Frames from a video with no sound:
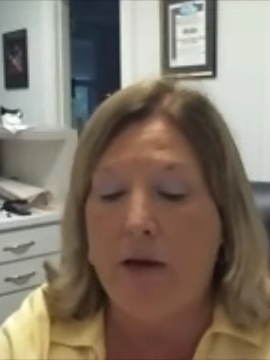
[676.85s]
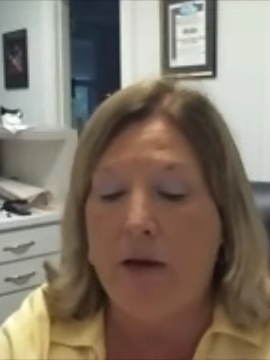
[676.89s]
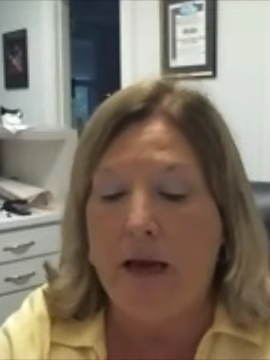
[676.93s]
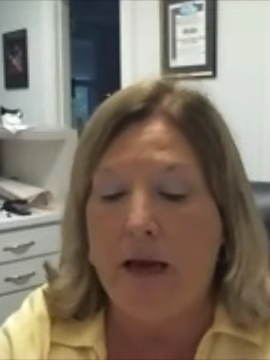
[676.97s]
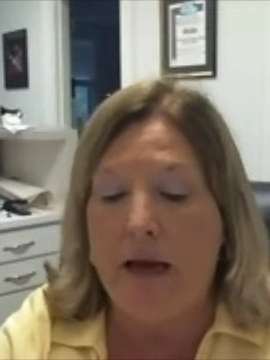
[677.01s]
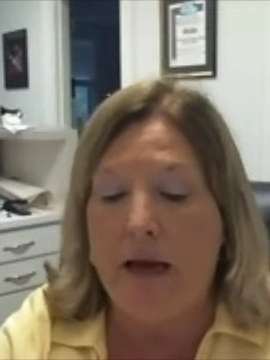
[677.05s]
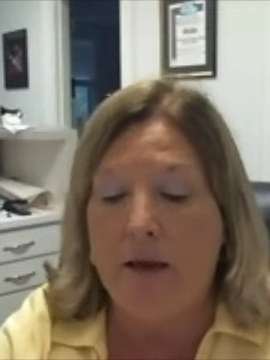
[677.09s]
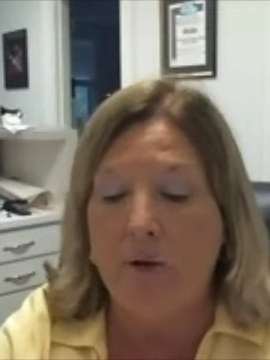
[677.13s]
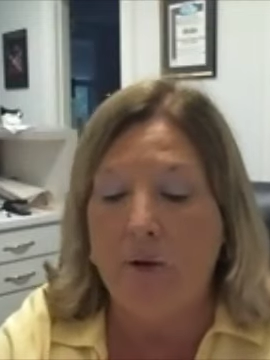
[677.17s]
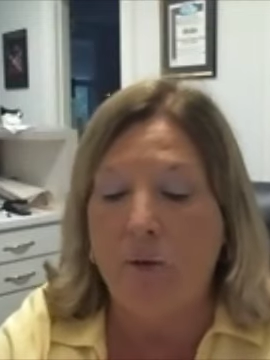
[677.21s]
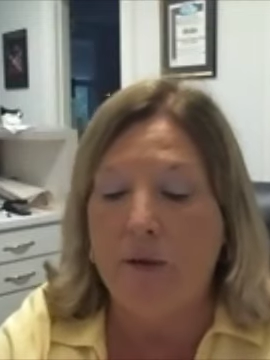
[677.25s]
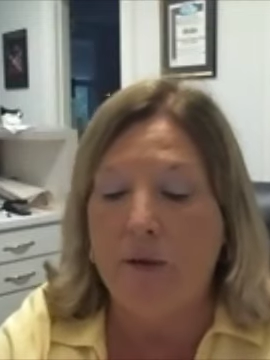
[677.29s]

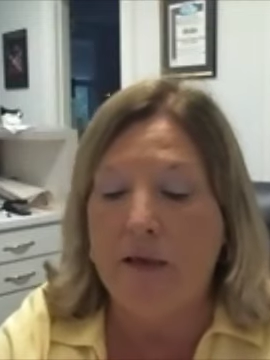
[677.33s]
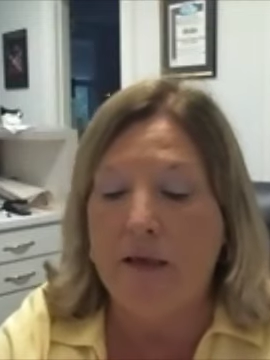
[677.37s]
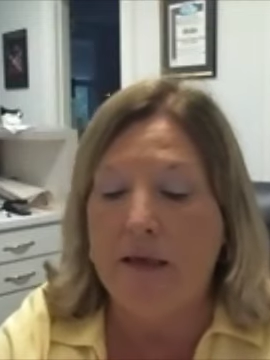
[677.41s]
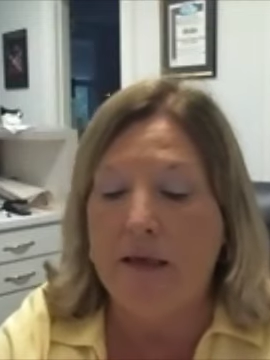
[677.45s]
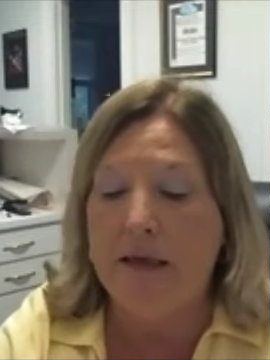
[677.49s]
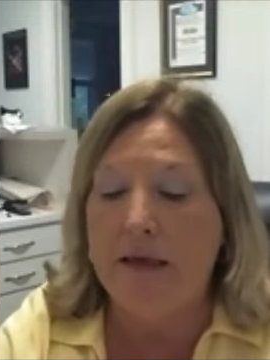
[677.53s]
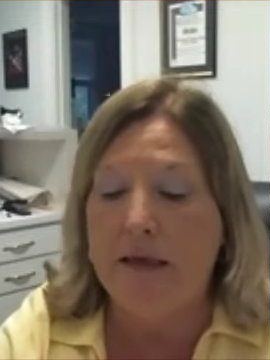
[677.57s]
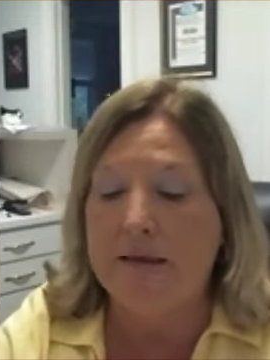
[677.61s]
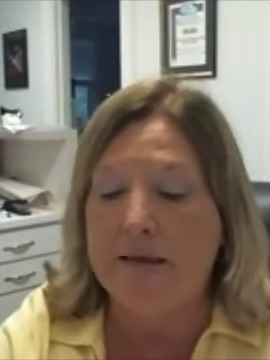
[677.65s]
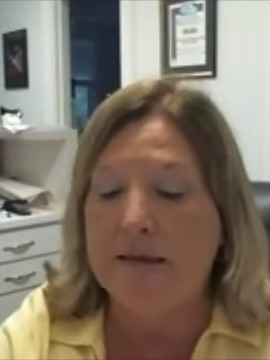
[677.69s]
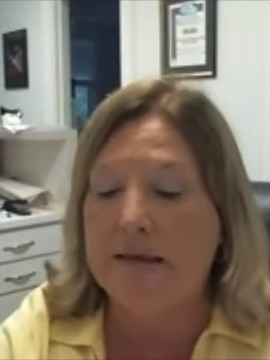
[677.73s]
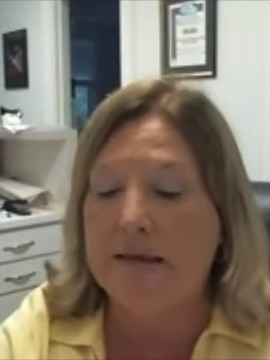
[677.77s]

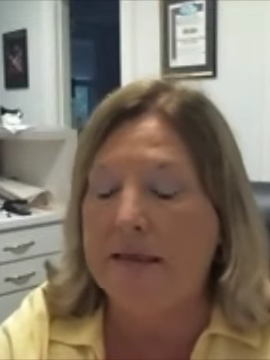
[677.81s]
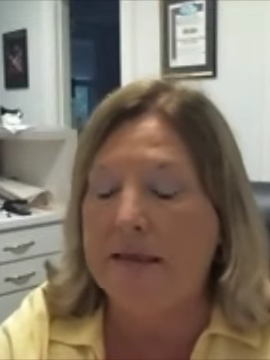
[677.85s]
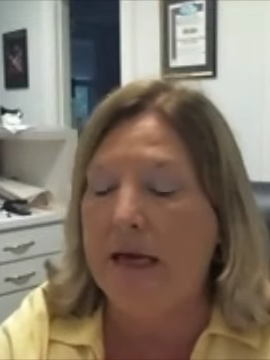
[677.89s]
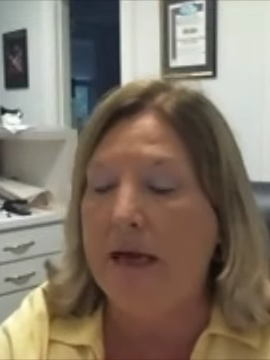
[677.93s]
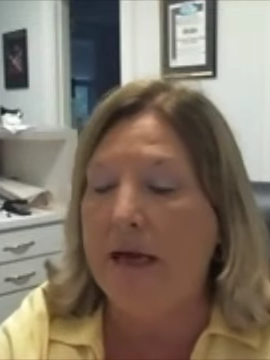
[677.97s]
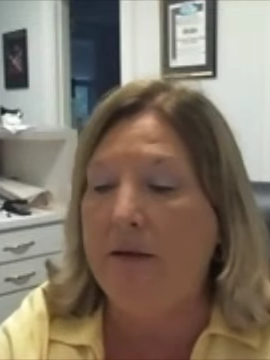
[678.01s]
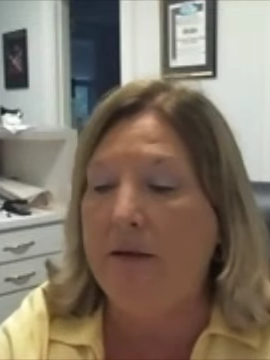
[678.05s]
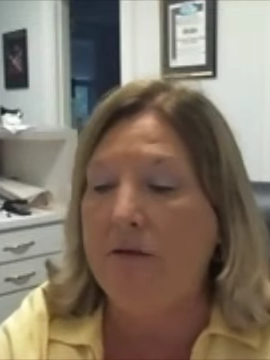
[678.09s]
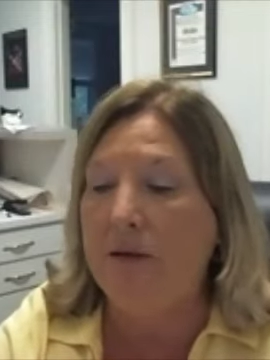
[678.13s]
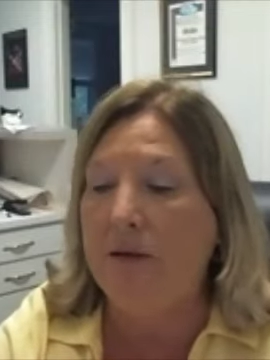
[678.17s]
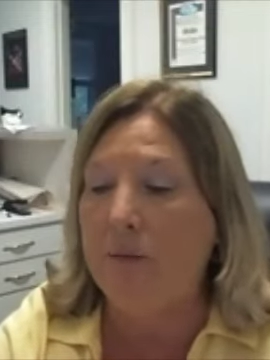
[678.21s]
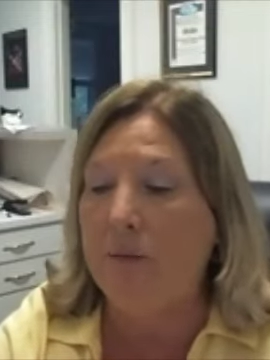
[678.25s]
annually and
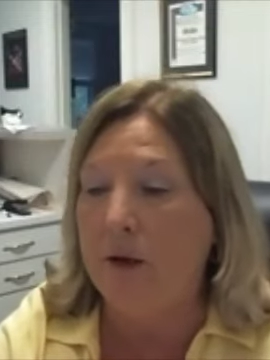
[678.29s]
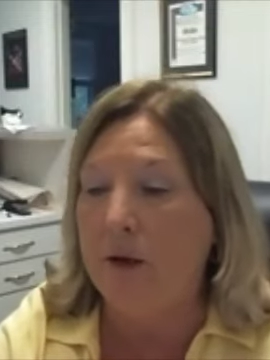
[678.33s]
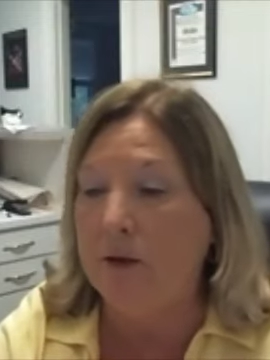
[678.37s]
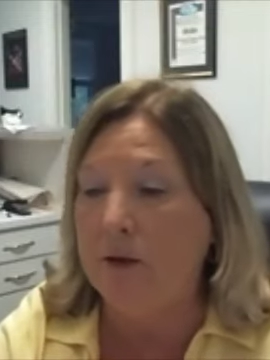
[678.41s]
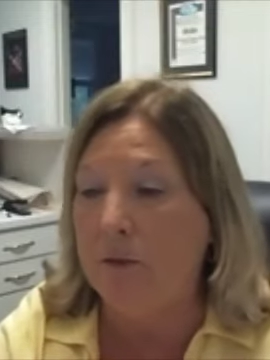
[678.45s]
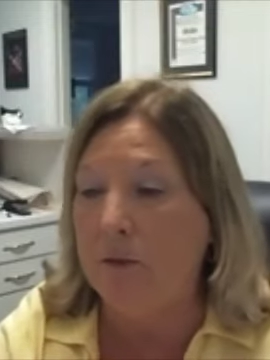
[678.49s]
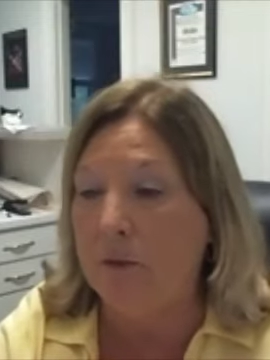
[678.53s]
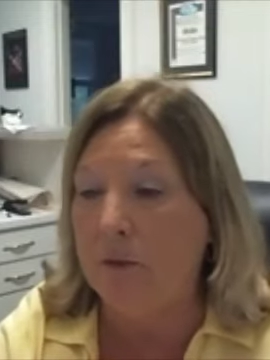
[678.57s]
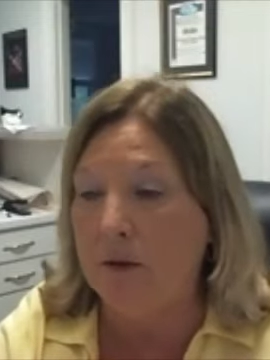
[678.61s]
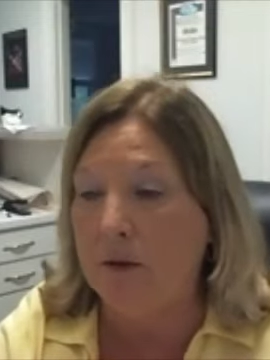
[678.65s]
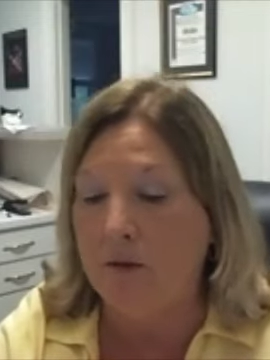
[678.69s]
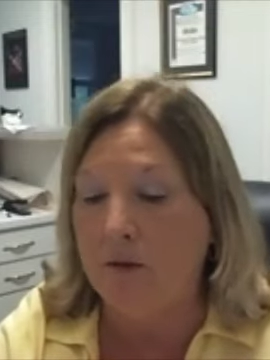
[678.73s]
saved in
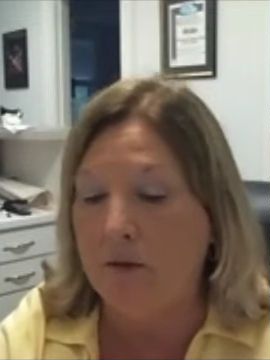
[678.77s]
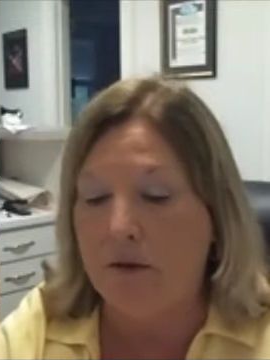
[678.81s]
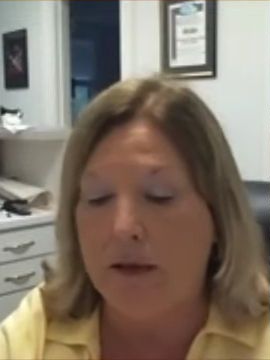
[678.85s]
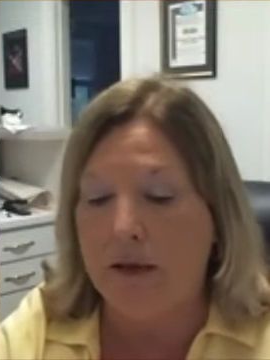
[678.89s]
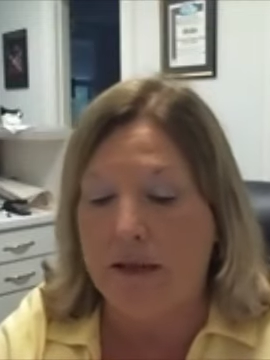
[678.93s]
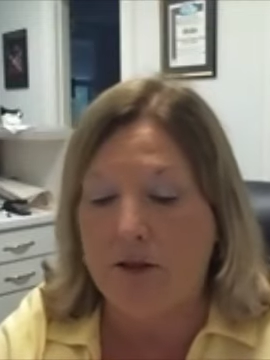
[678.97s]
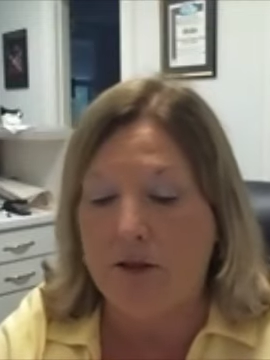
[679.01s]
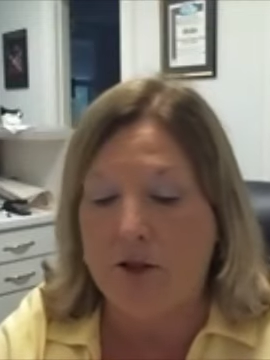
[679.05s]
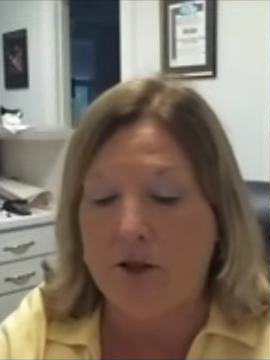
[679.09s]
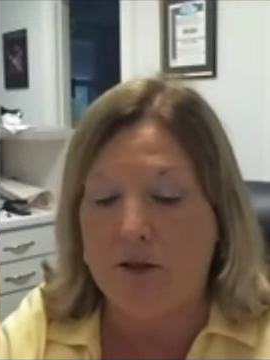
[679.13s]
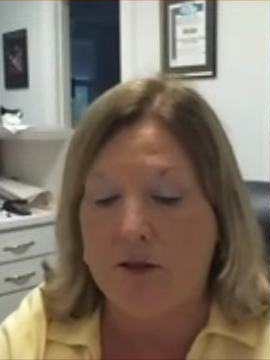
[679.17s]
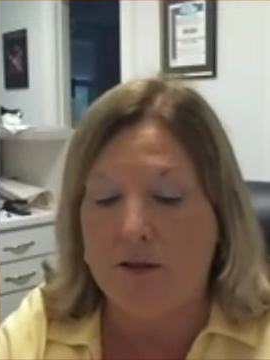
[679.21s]
multiple
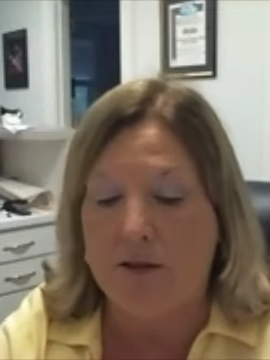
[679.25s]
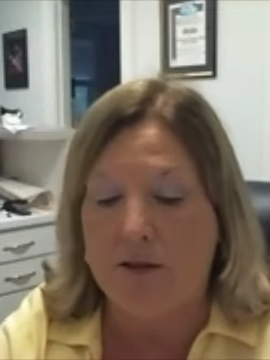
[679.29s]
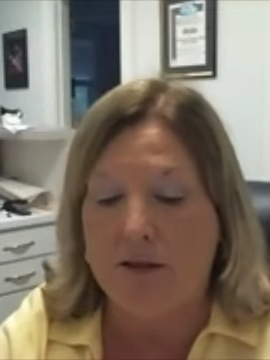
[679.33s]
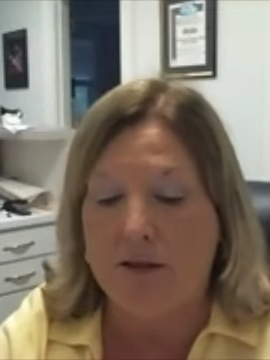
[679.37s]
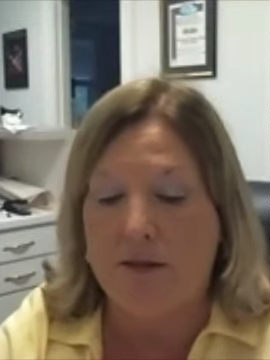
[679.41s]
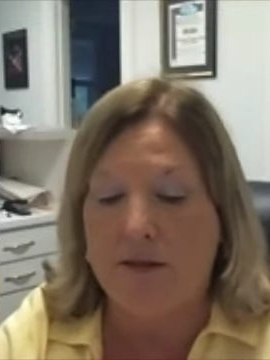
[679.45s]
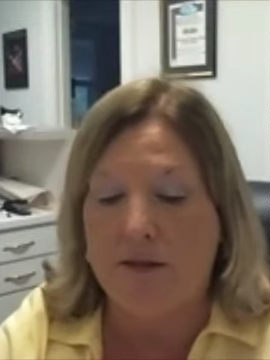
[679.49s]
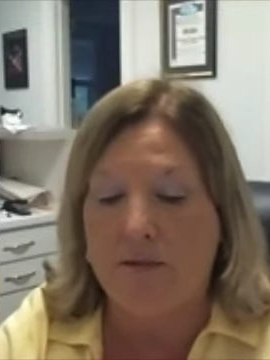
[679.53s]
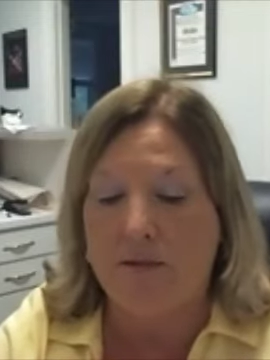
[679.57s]
locations.